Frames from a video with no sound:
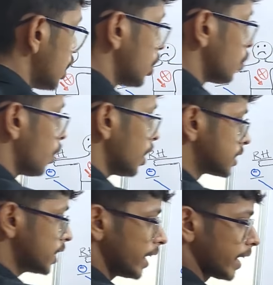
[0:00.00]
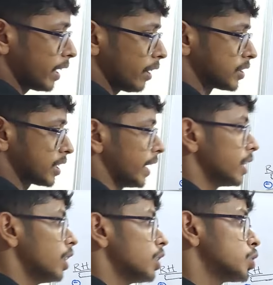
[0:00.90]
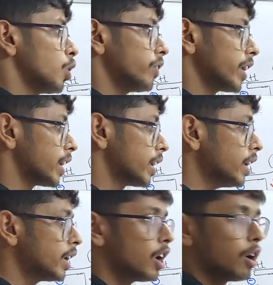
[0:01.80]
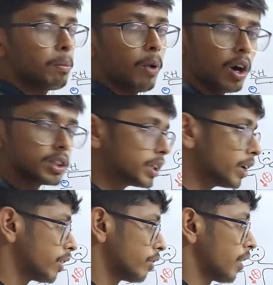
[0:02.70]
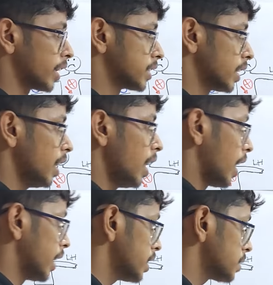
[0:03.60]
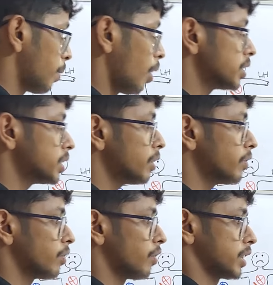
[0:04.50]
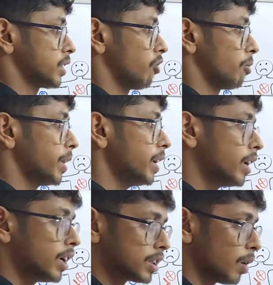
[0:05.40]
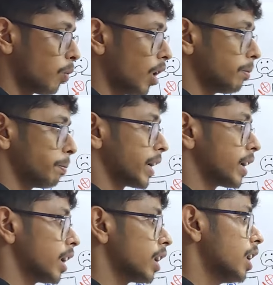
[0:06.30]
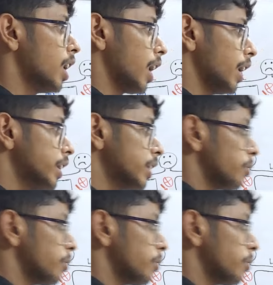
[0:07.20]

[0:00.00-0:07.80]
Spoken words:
towards the negative side, so we get a positive deflection, and this positive deflection will be somewhat bigger and it